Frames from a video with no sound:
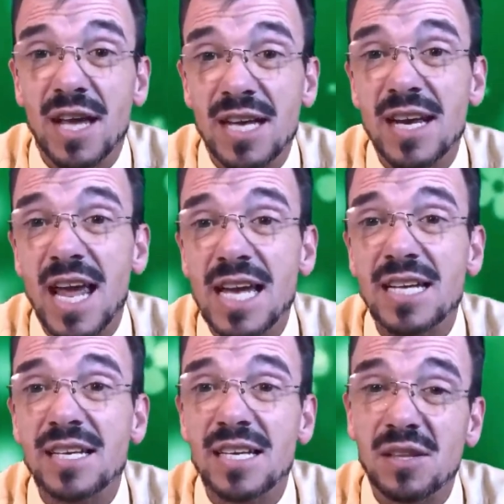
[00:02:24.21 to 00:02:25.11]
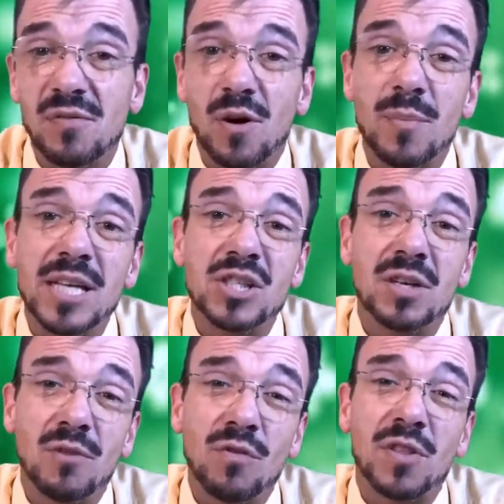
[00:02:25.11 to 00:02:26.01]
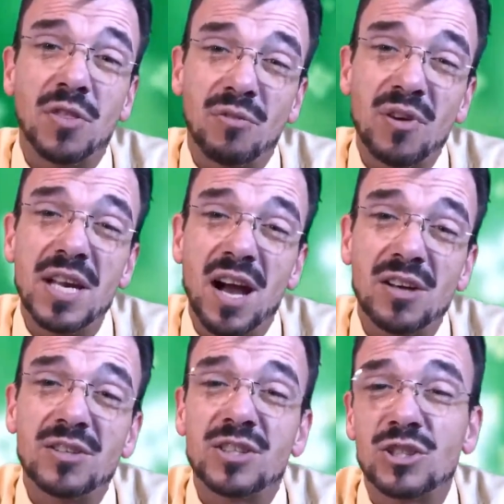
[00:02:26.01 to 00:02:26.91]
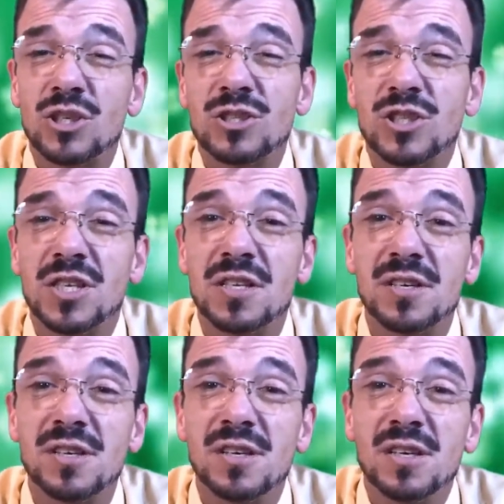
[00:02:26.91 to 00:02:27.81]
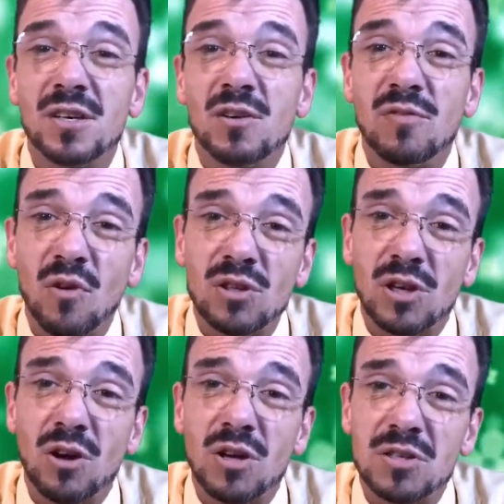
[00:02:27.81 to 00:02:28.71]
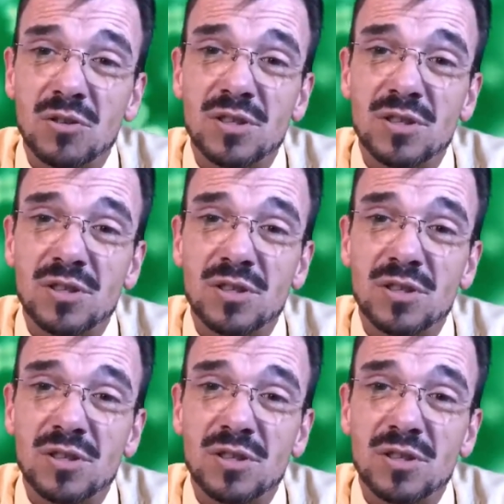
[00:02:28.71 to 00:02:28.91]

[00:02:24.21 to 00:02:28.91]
and aided in the formation of over 300 churches. Folklore also